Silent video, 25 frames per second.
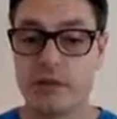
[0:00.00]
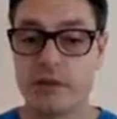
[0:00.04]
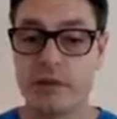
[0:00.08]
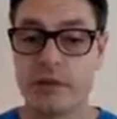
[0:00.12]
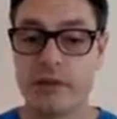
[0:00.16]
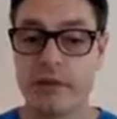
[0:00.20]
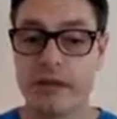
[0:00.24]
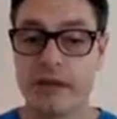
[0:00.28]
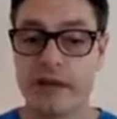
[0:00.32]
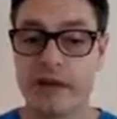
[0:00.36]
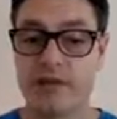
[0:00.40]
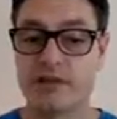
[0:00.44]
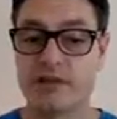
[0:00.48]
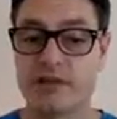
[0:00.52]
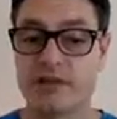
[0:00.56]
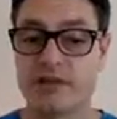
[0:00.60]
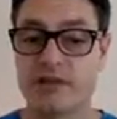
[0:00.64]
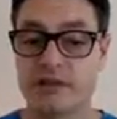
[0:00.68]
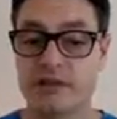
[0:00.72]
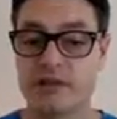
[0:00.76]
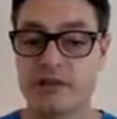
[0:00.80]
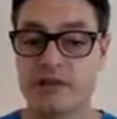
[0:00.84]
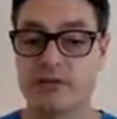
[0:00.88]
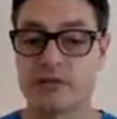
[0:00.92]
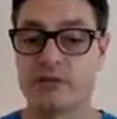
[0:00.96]
What we have is
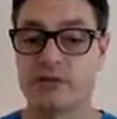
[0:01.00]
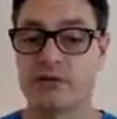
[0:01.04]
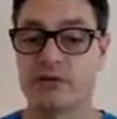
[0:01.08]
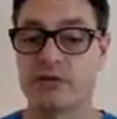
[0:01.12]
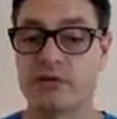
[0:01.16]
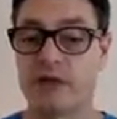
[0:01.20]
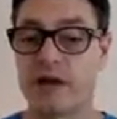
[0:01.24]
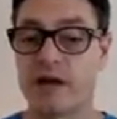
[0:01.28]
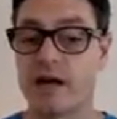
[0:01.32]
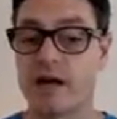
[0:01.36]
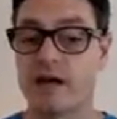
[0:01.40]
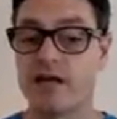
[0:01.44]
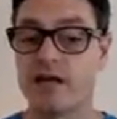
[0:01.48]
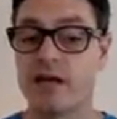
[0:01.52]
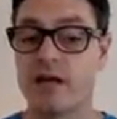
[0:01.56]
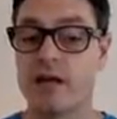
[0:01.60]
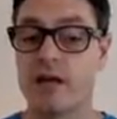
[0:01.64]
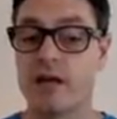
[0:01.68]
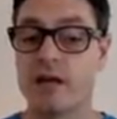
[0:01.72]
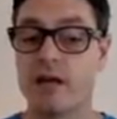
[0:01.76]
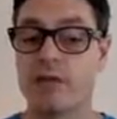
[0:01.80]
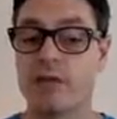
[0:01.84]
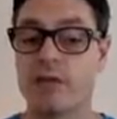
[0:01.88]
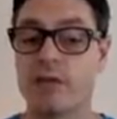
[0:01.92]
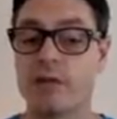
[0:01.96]
Hatshepsut crowned
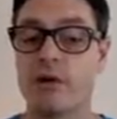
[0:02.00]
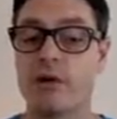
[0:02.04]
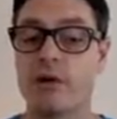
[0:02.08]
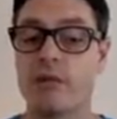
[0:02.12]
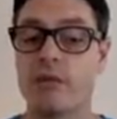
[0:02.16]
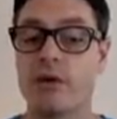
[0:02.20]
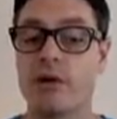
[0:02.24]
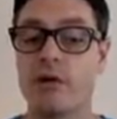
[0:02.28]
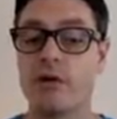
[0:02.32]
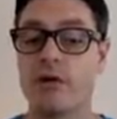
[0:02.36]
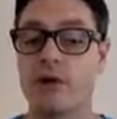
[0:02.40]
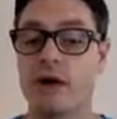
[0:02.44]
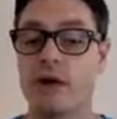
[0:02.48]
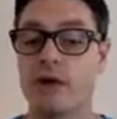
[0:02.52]
by both